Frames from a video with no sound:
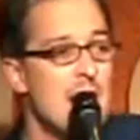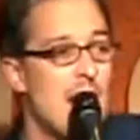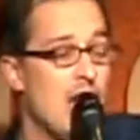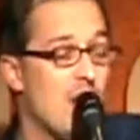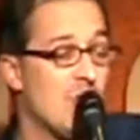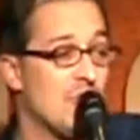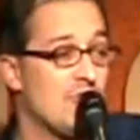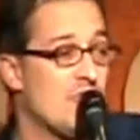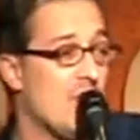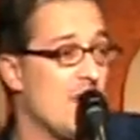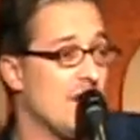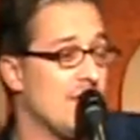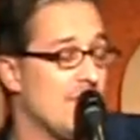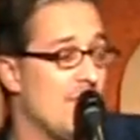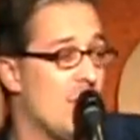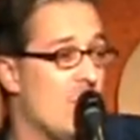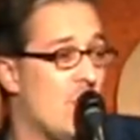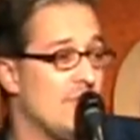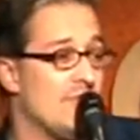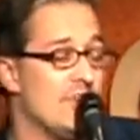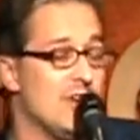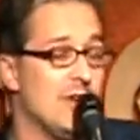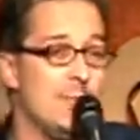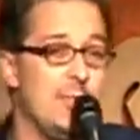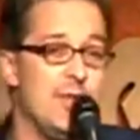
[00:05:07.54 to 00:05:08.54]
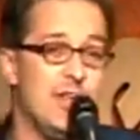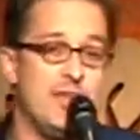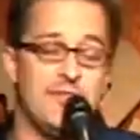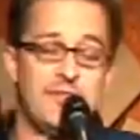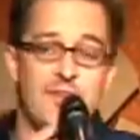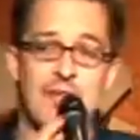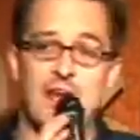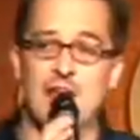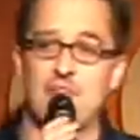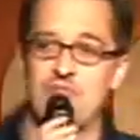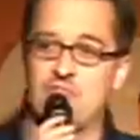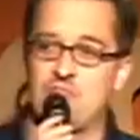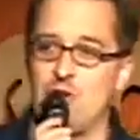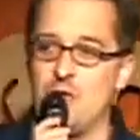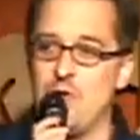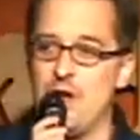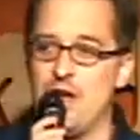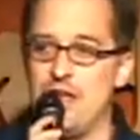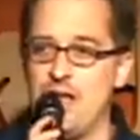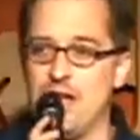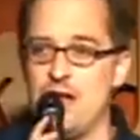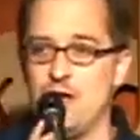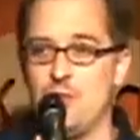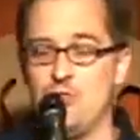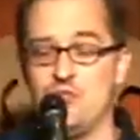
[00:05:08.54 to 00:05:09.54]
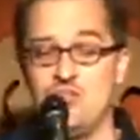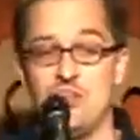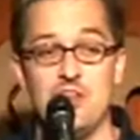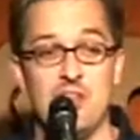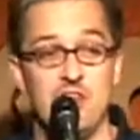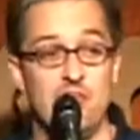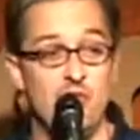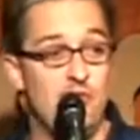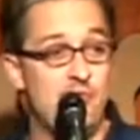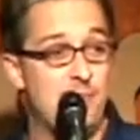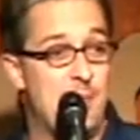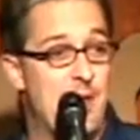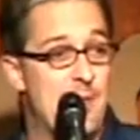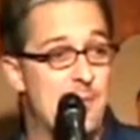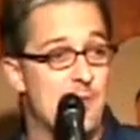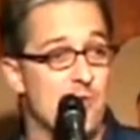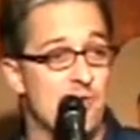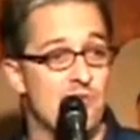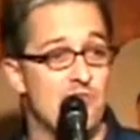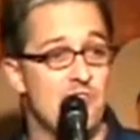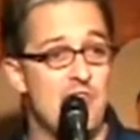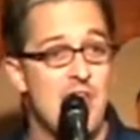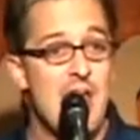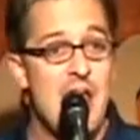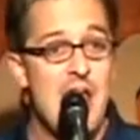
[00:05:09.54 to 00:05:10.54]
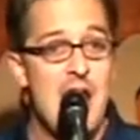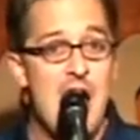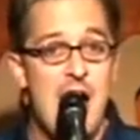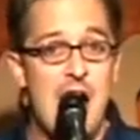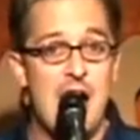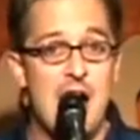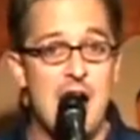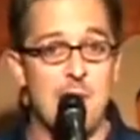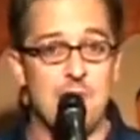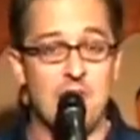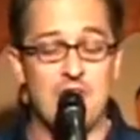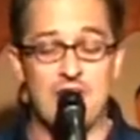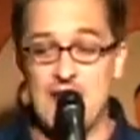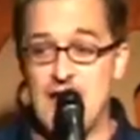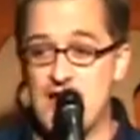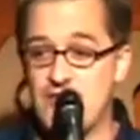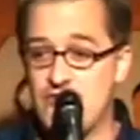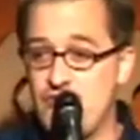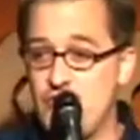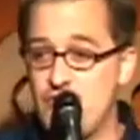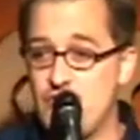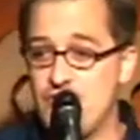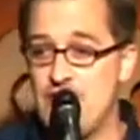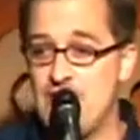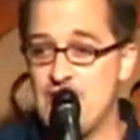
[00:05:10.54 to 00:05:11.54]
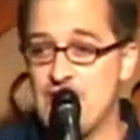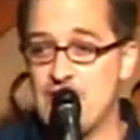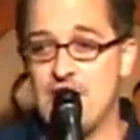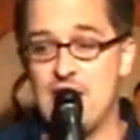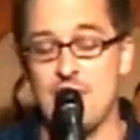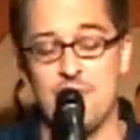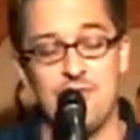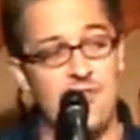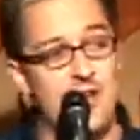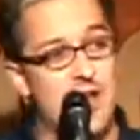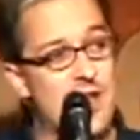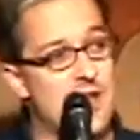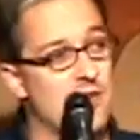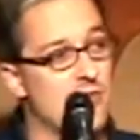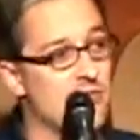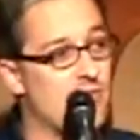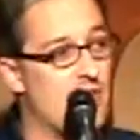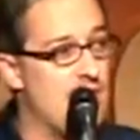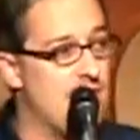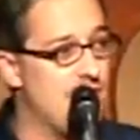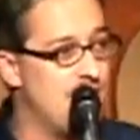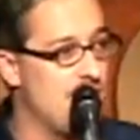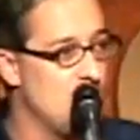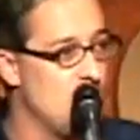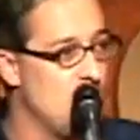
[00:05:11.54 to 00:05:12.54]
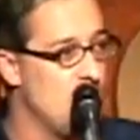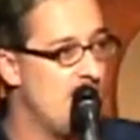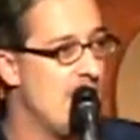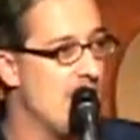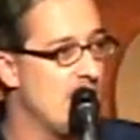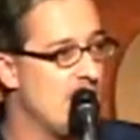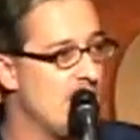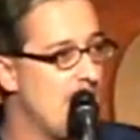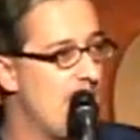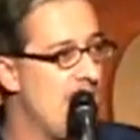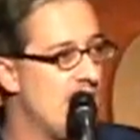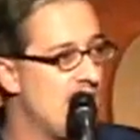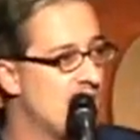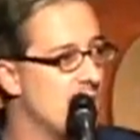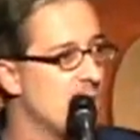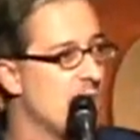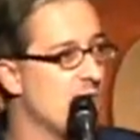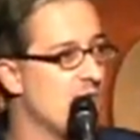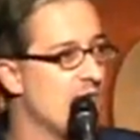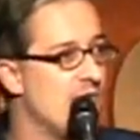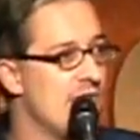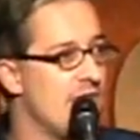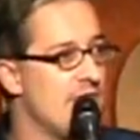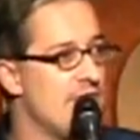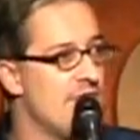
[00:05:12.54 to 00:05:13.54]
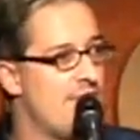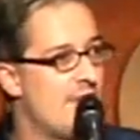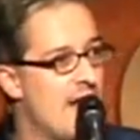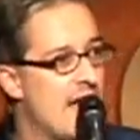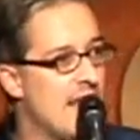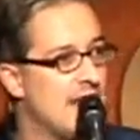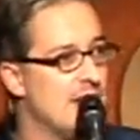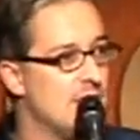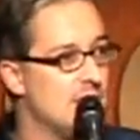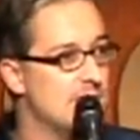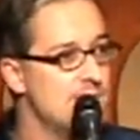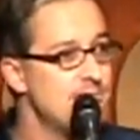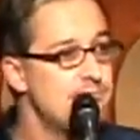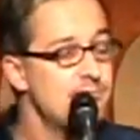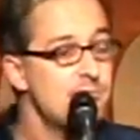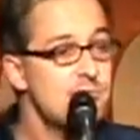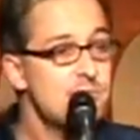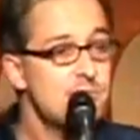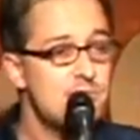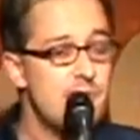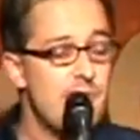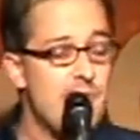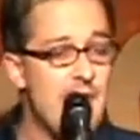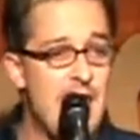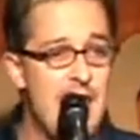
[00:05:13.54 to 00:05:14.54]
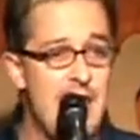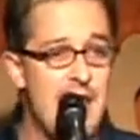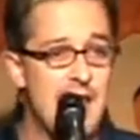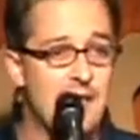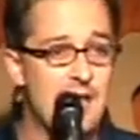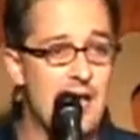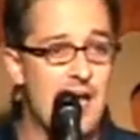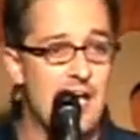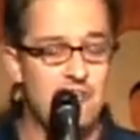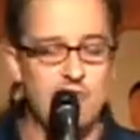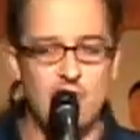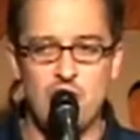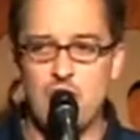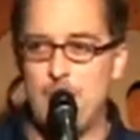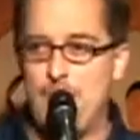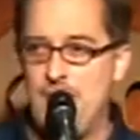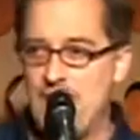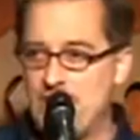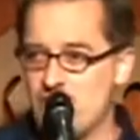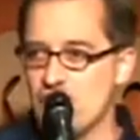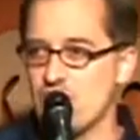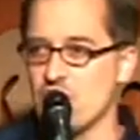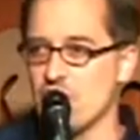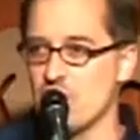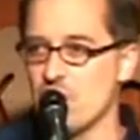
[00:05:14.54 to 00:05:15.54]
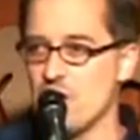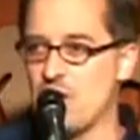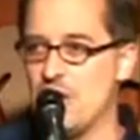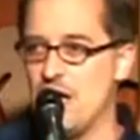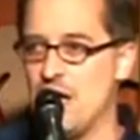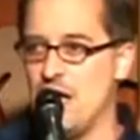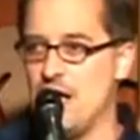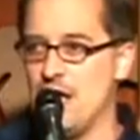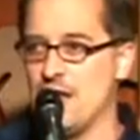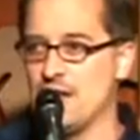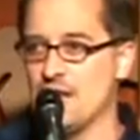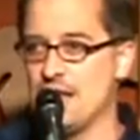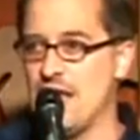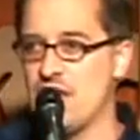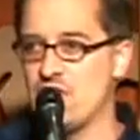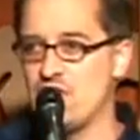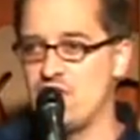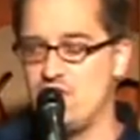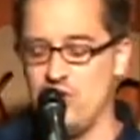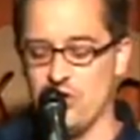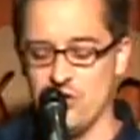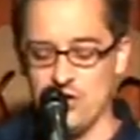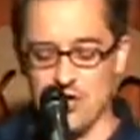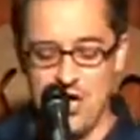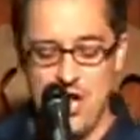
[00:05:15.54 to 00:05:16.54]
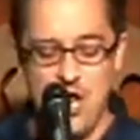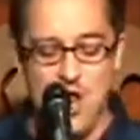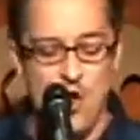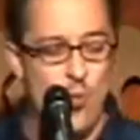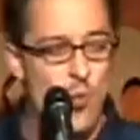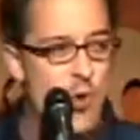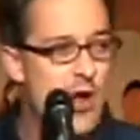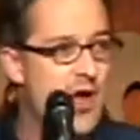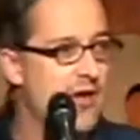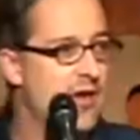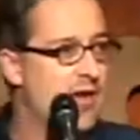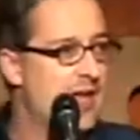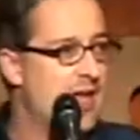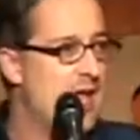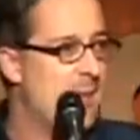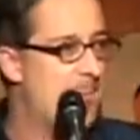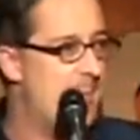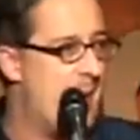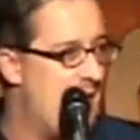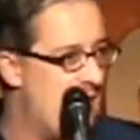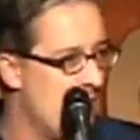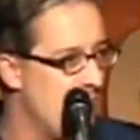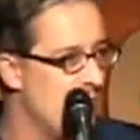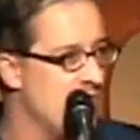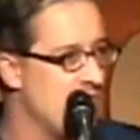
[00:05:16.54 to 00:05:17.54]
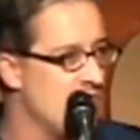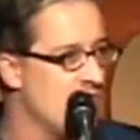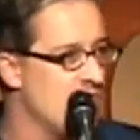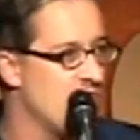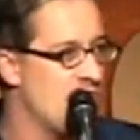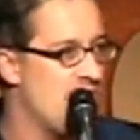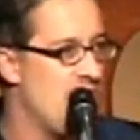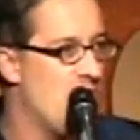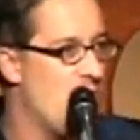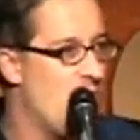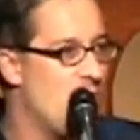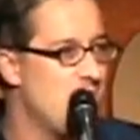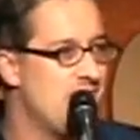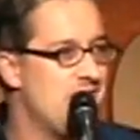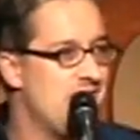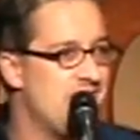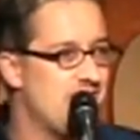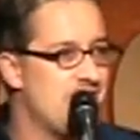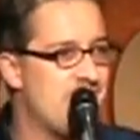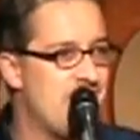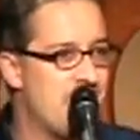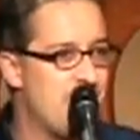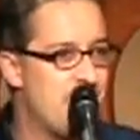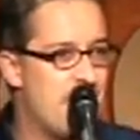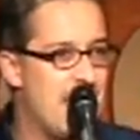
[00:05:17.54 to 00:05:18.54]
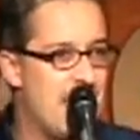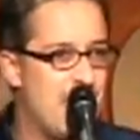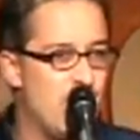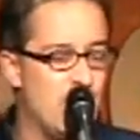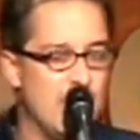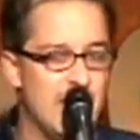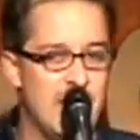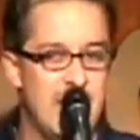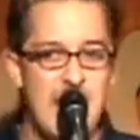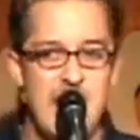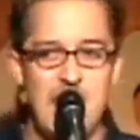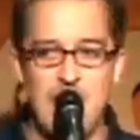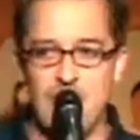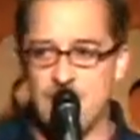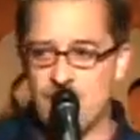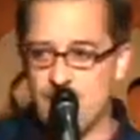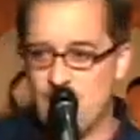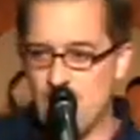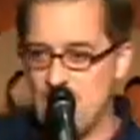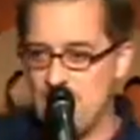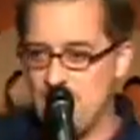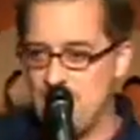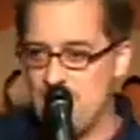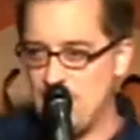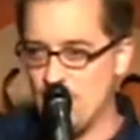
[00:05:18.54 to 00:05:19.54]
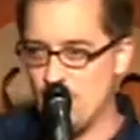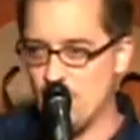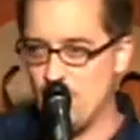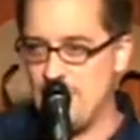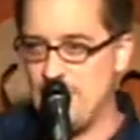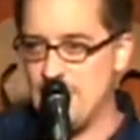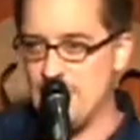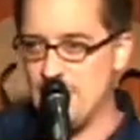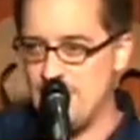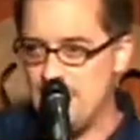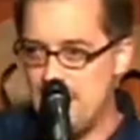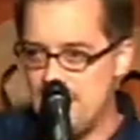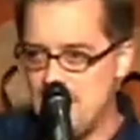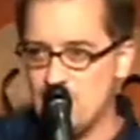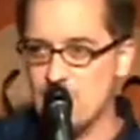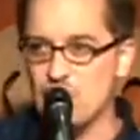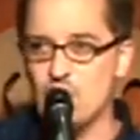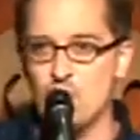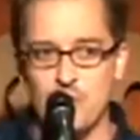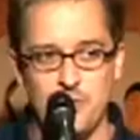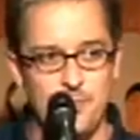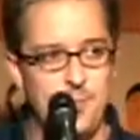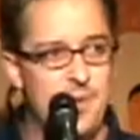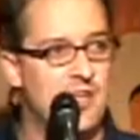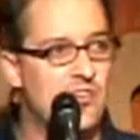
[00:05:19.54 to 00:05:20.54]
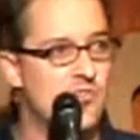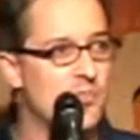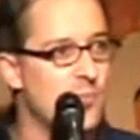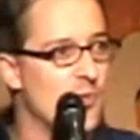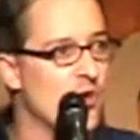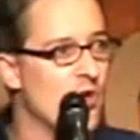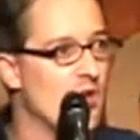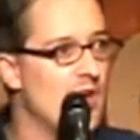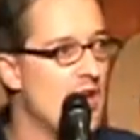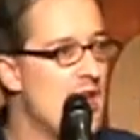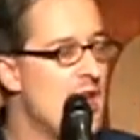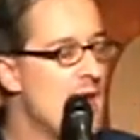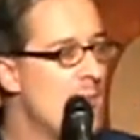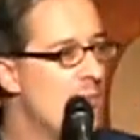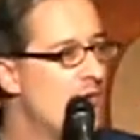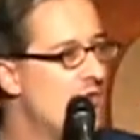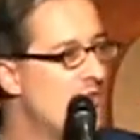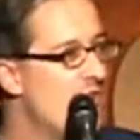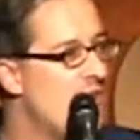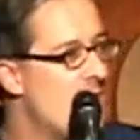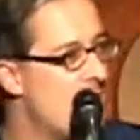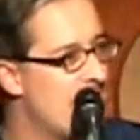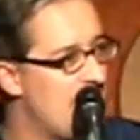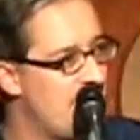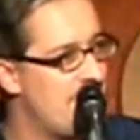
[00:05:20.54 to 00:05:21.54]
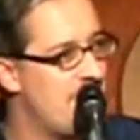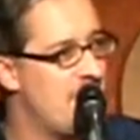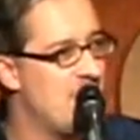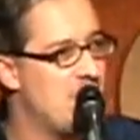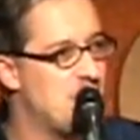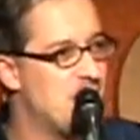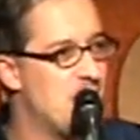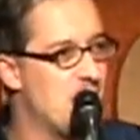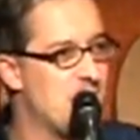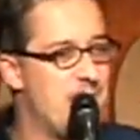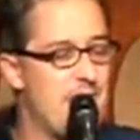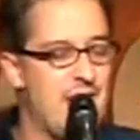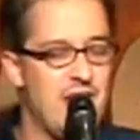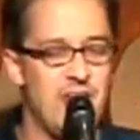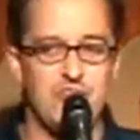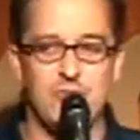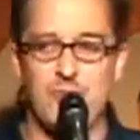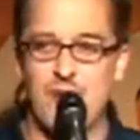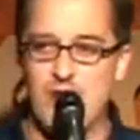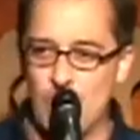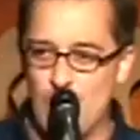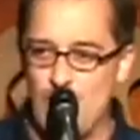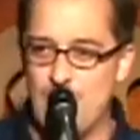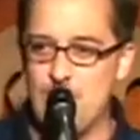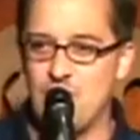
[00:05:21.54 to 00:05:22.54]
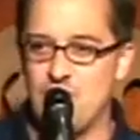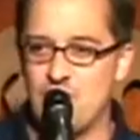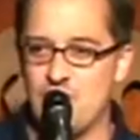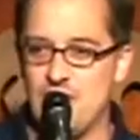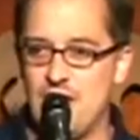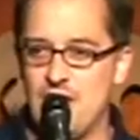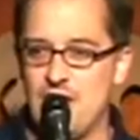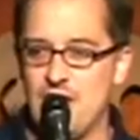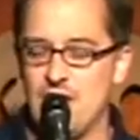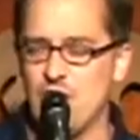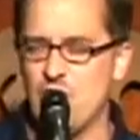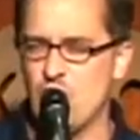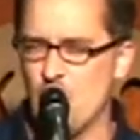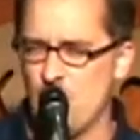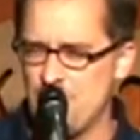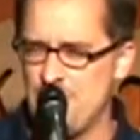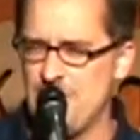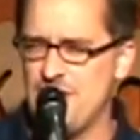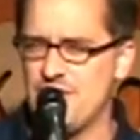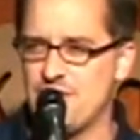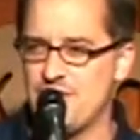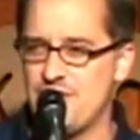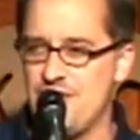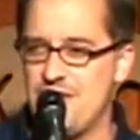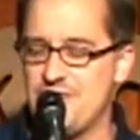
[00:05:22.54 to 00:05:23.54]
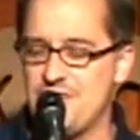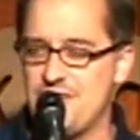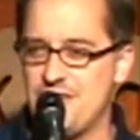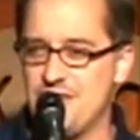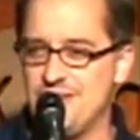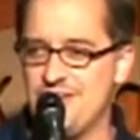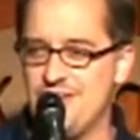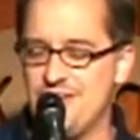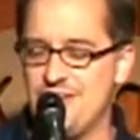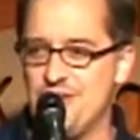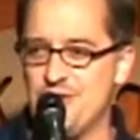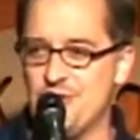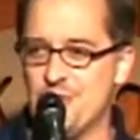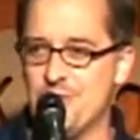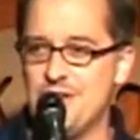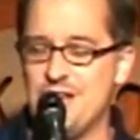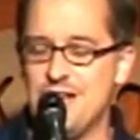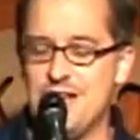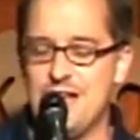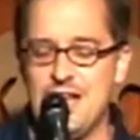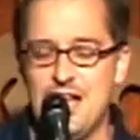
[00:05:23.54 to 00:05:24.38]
I also got involved in a big fiasco. I was in the newspapers. The last two Stanley Cup finals, I flew down to Pittsburgh for the final. And I took a picture last year wearing a Penguin jersey, holding a stuffed penguin in front of the arena, the Igloo in Pittsburgh. Put it on my Facebook page, my website, normally a safe thing to do.